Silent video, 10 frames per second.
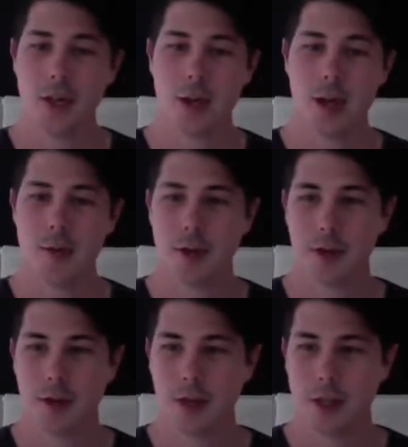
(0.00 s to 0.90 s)
So I had my
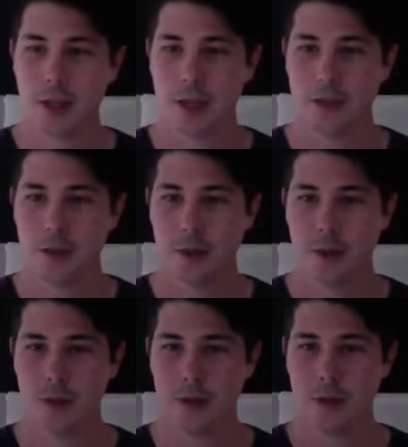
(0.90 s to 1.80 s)
third kid.
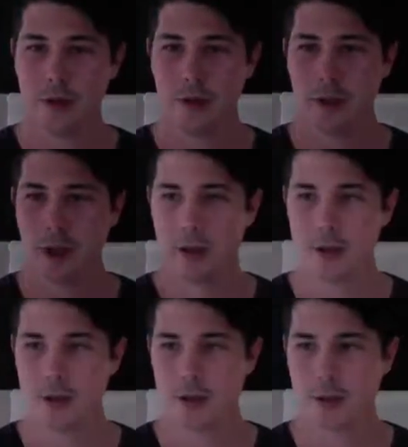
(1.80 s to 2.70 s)
Oh no, there
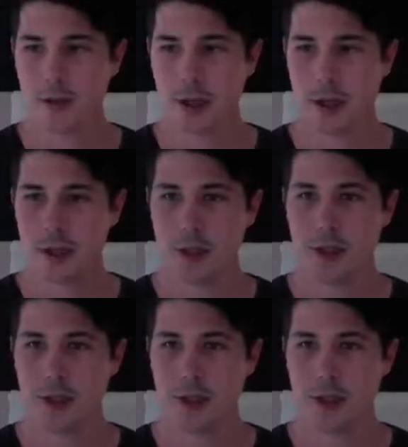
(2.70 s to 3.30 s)
goes punch.